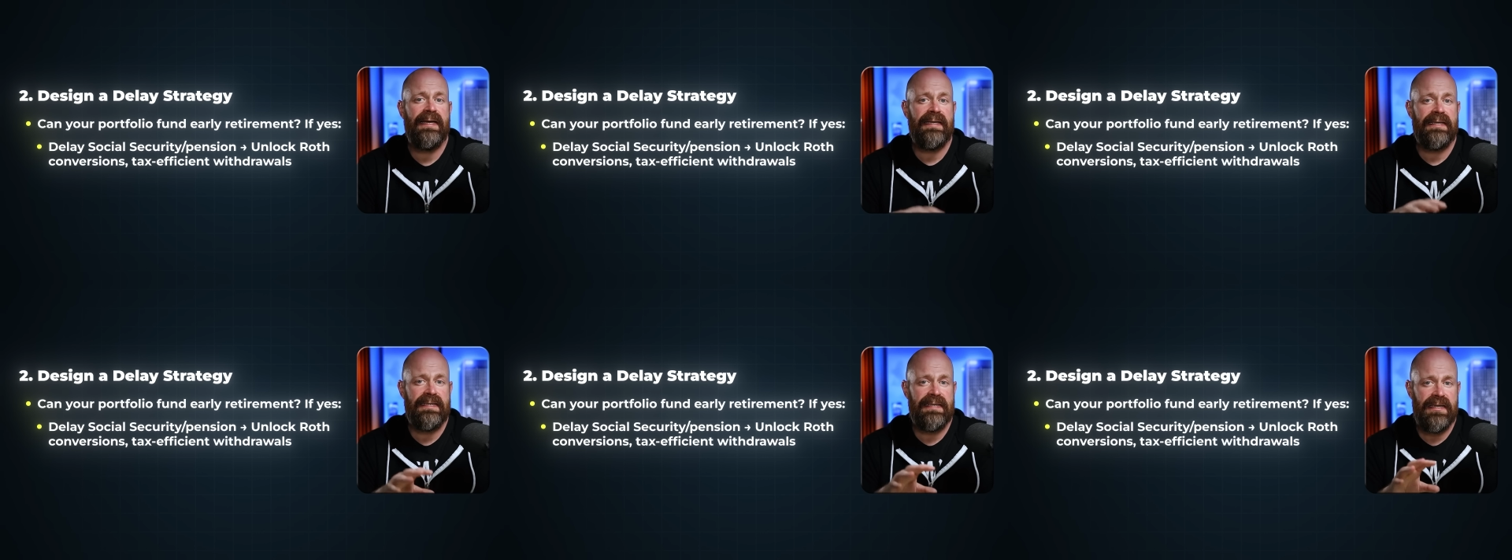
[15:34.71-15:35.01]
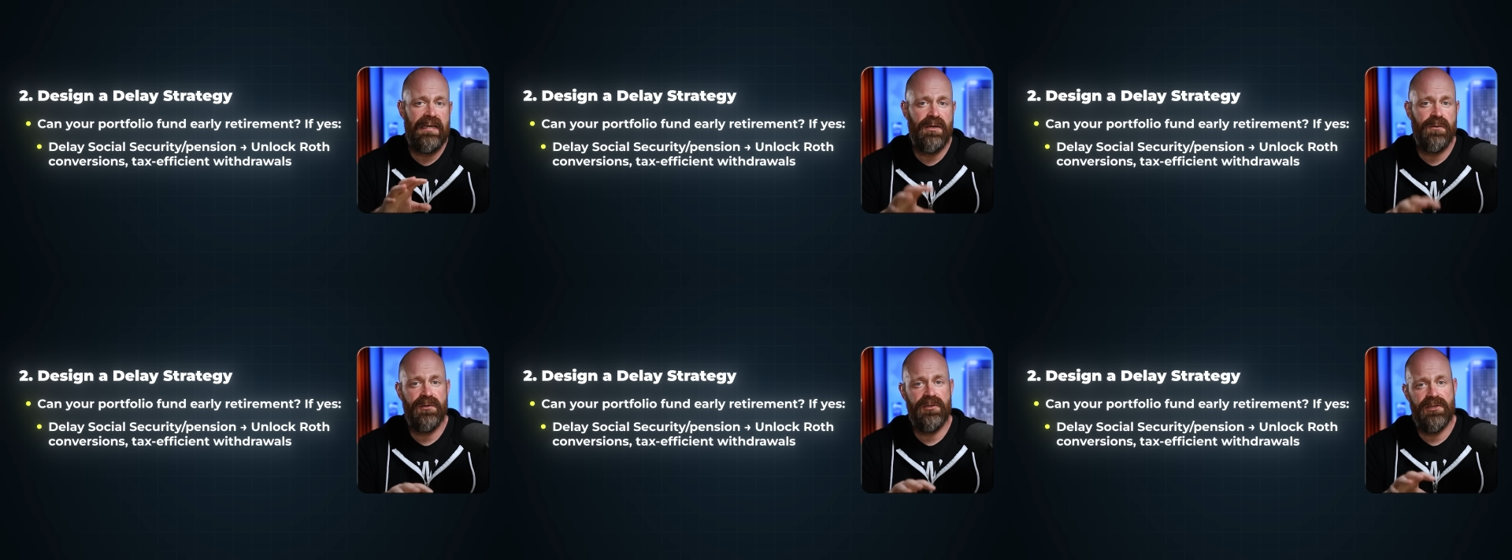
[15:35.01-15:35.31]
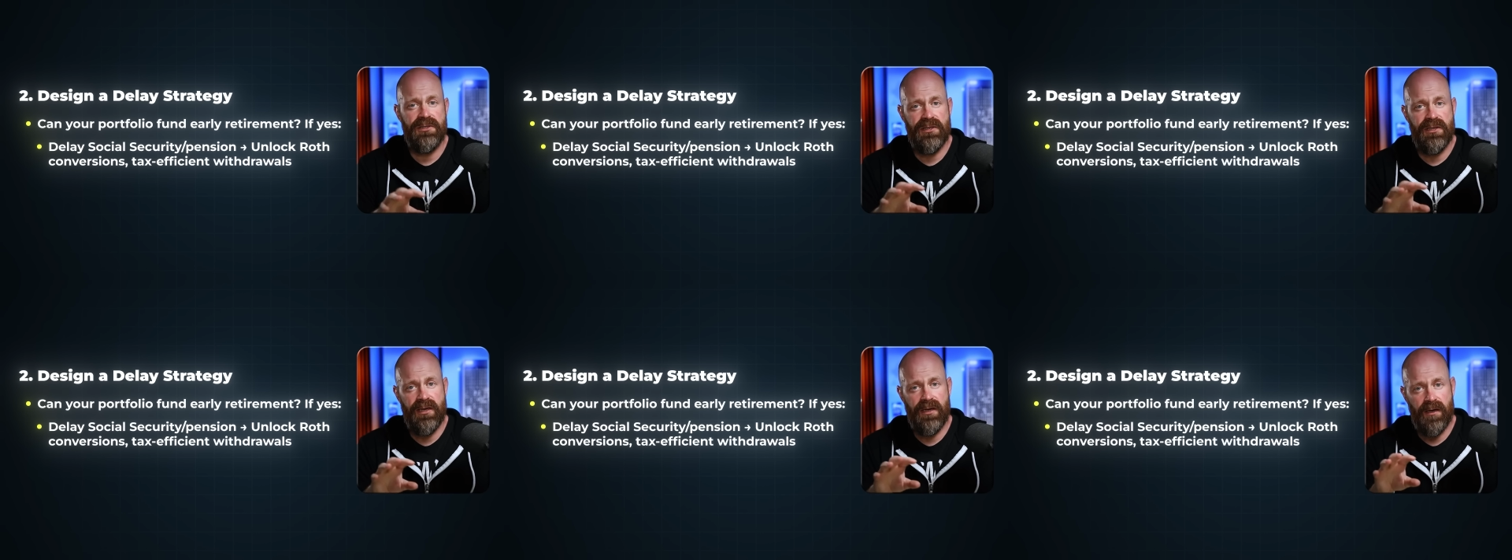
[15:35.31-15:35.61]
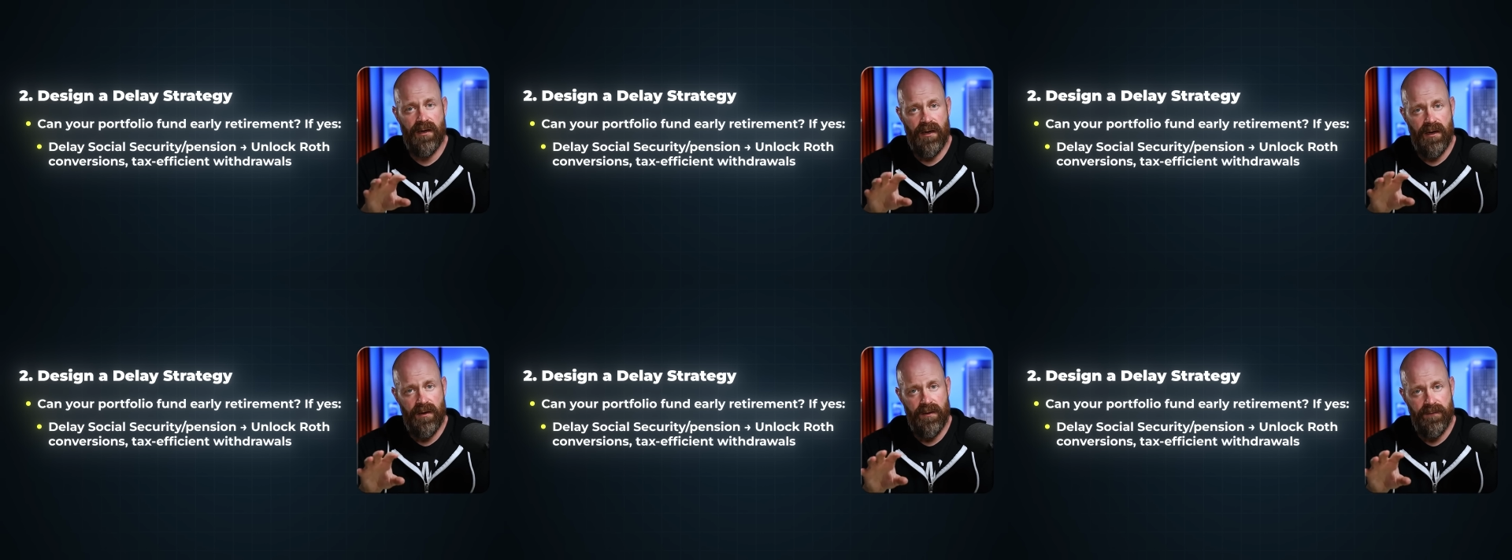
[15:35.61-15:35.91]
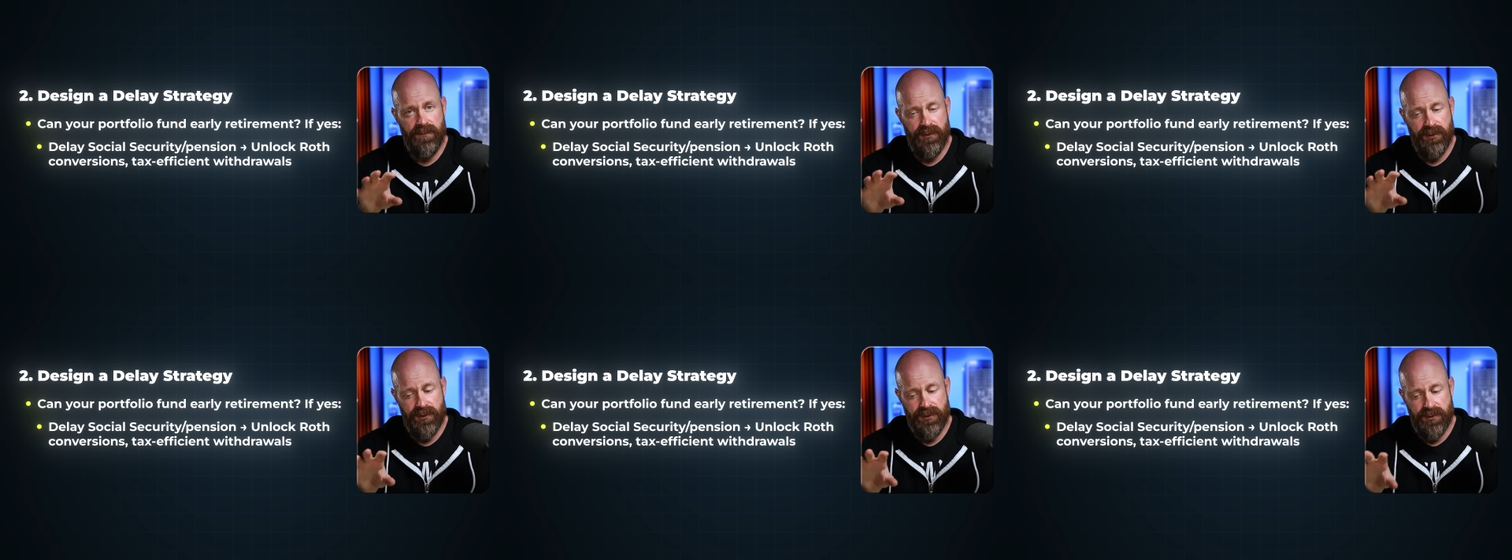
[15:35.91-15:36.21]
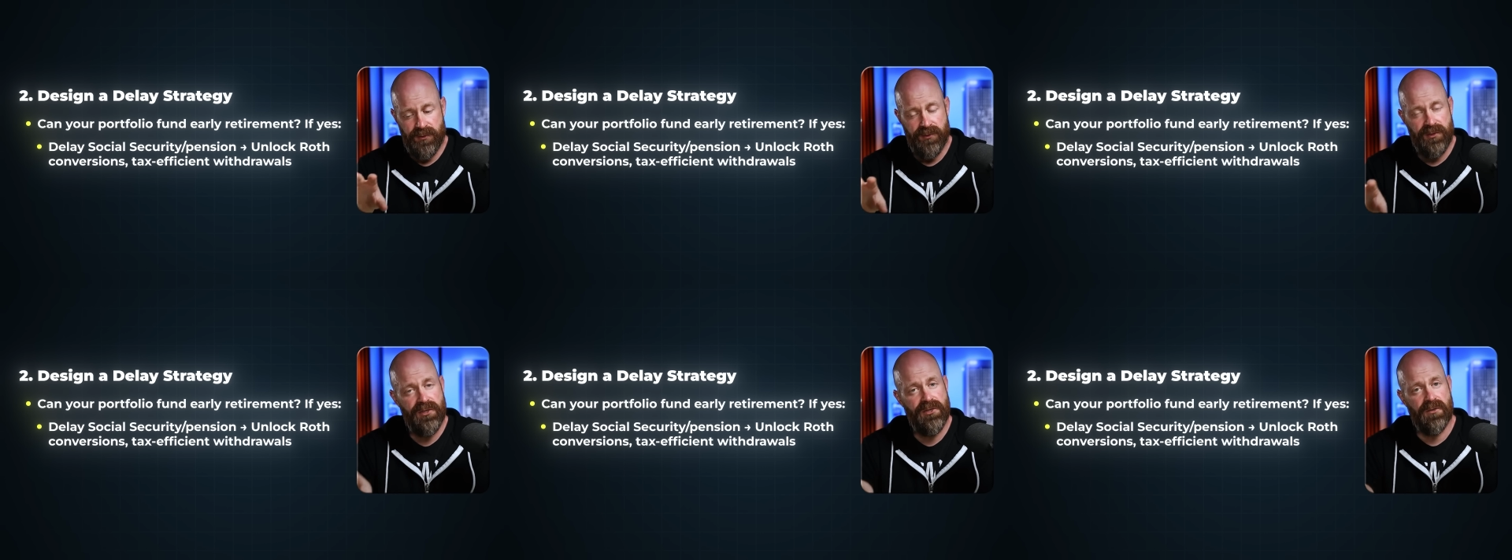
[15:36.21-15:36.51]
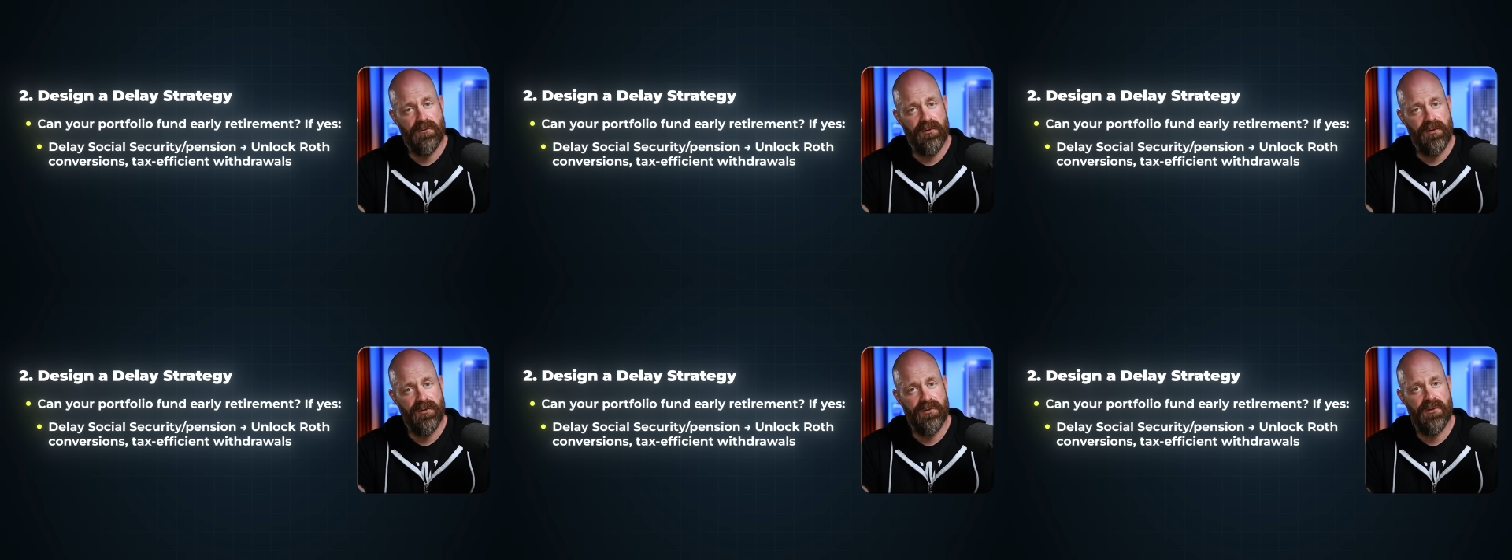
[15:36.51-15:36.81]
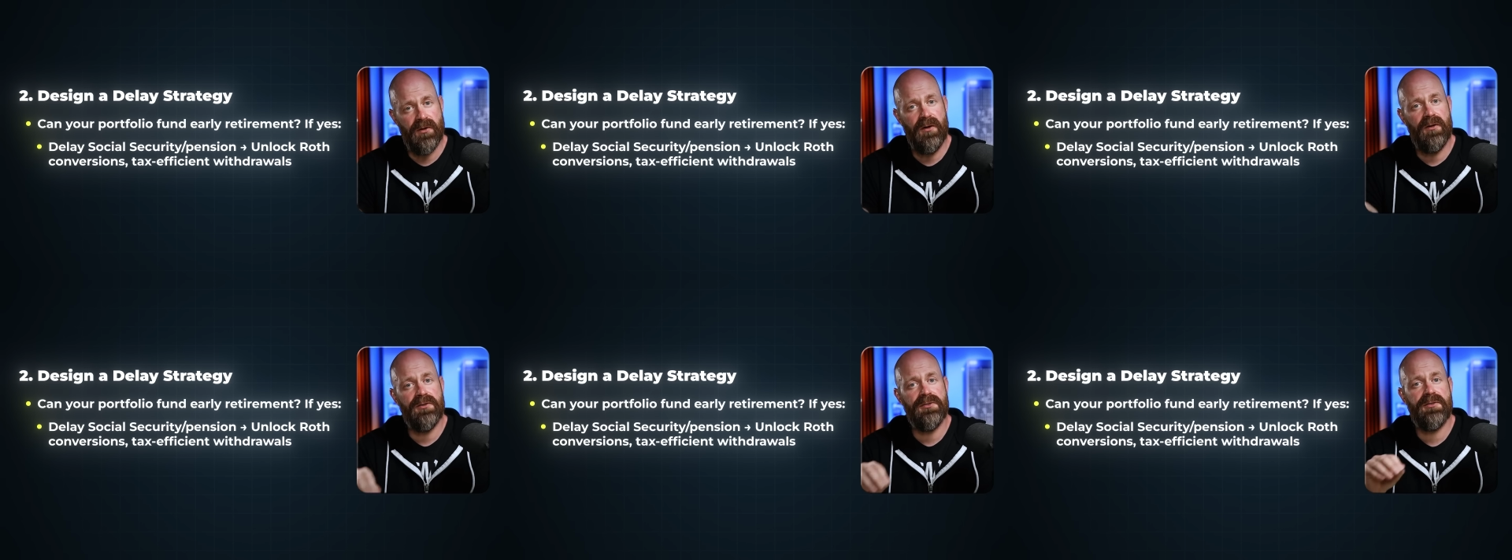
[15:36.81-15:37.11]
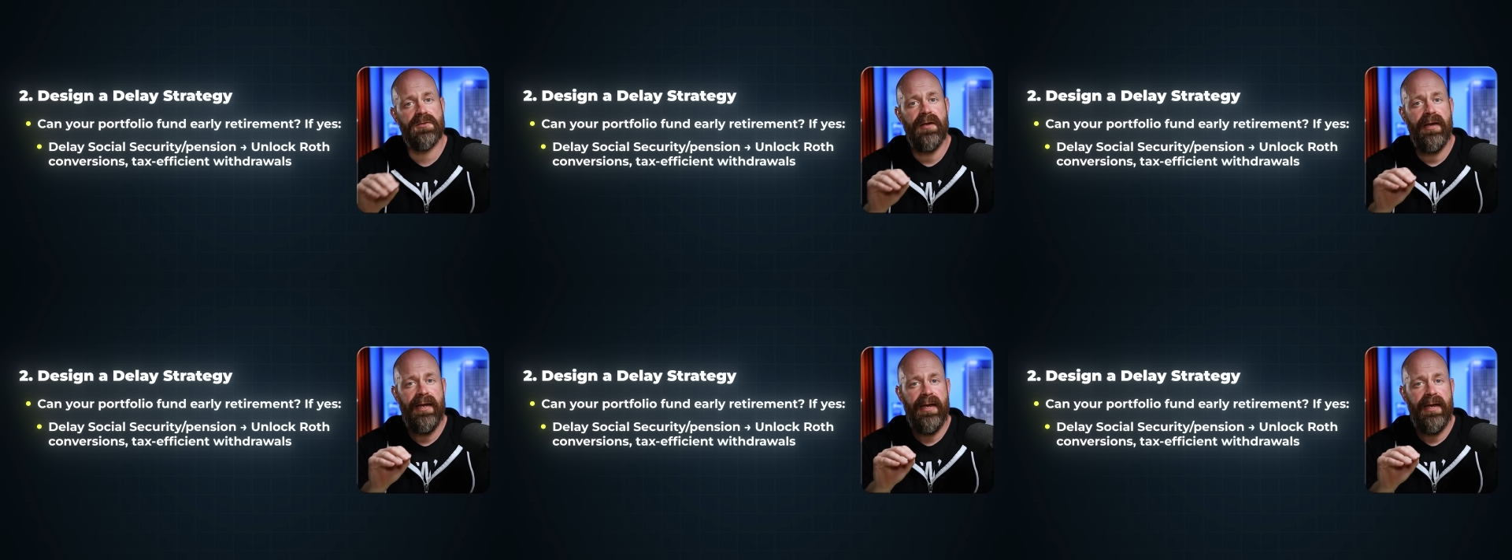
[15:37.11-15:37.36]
sequencing of your strategic withdrawals,